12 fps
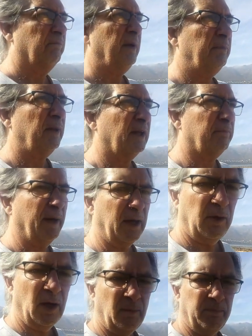people that
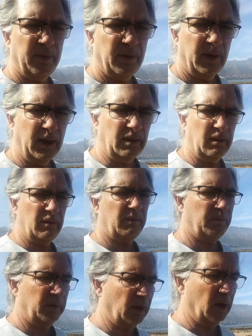back you up, at,
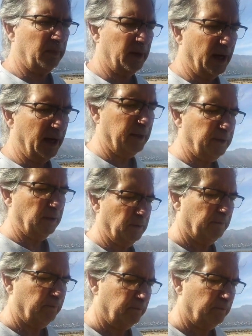you know, behind you.